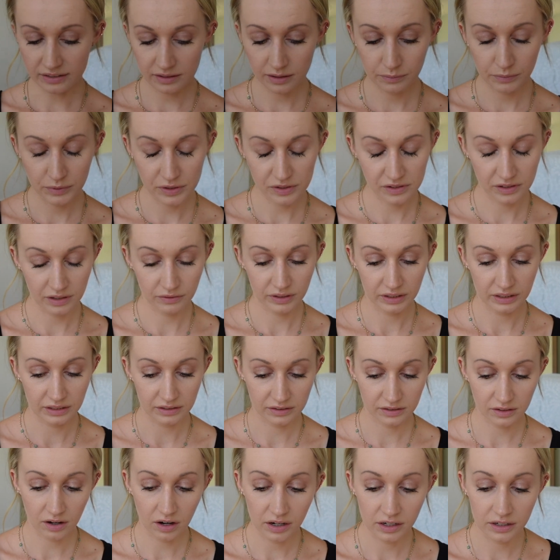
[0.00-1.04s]
I'm receiving this
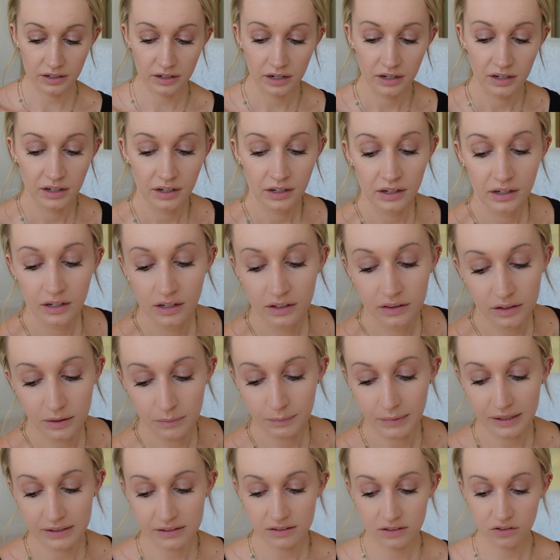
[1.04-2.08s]
card, the
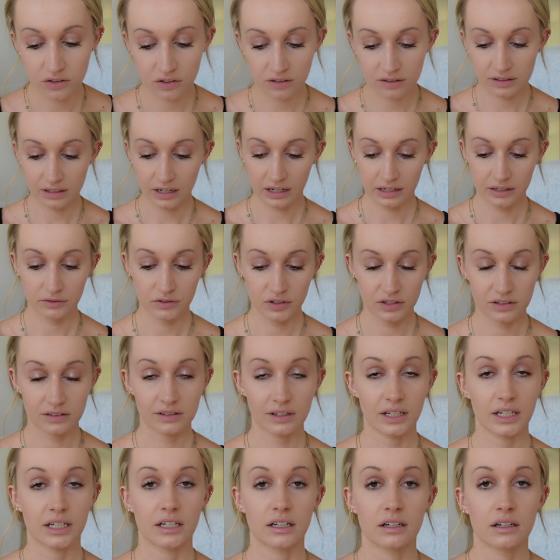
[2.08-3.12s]
message is kind of just
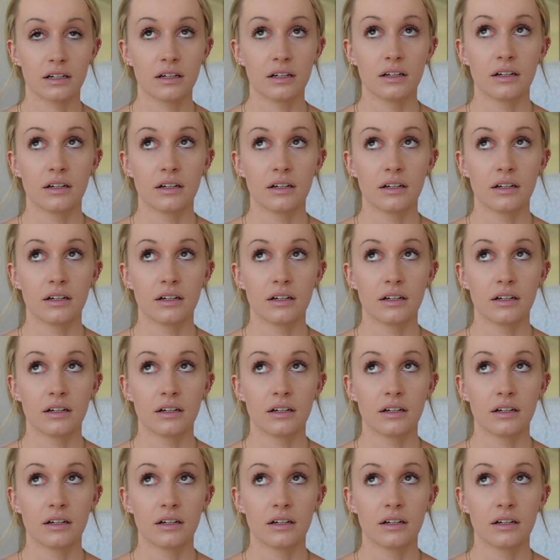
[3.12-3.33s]
like,